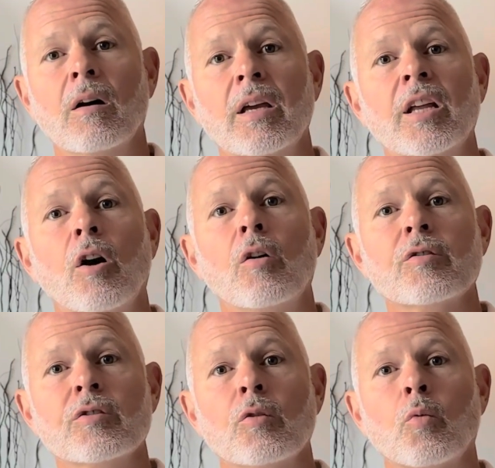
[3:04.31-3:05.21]
It
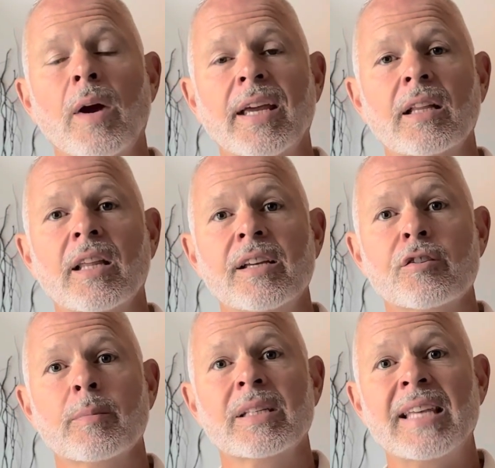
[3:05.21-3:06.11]
also
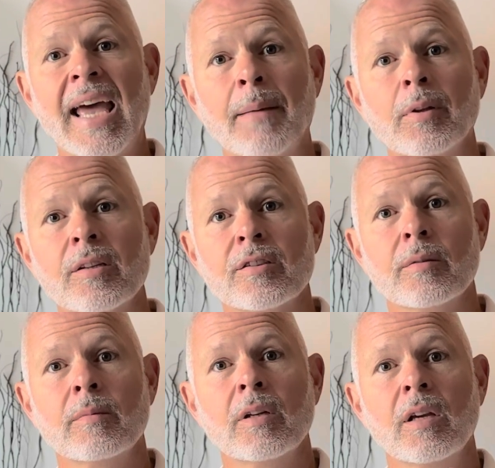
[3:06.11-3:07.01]
regulates your
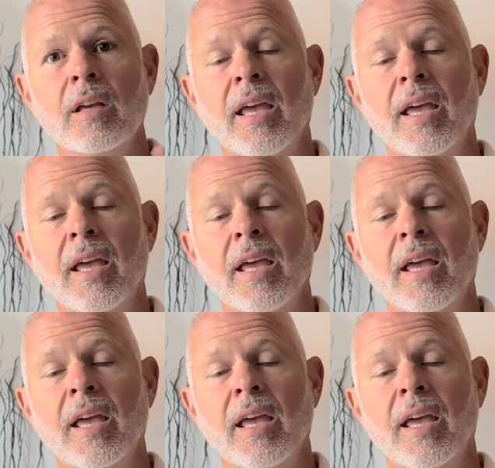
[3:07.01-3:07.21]
metabolism